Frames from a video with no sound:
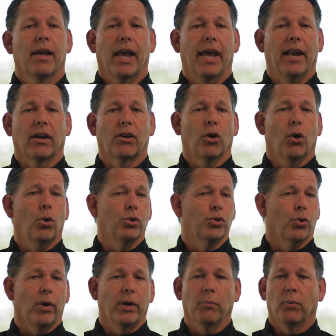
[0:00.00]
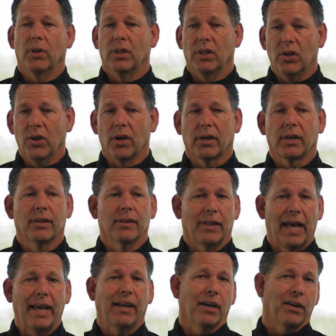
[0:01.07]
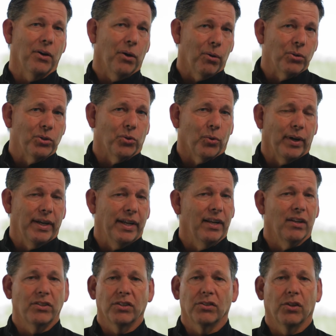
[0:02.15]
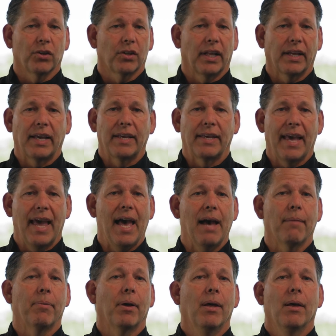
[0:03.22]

And a cold joint will look like a cold joint. It'll just look like a gap.